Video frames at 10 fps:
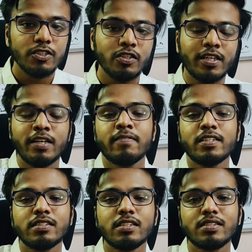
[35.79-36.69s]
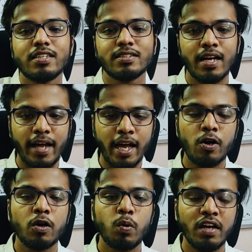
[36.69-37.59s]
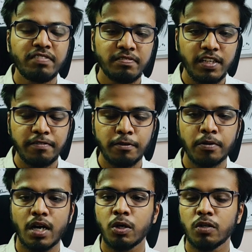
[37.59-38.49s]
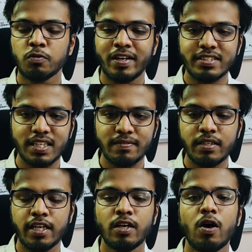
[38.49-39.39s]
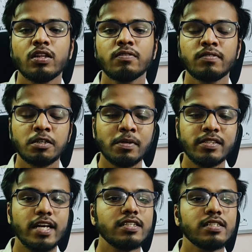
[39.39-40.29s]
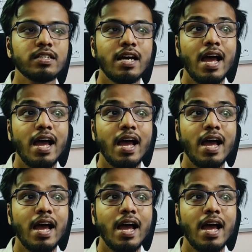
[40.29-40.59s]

So the division is such that I got 154 out of 170 on the verbal section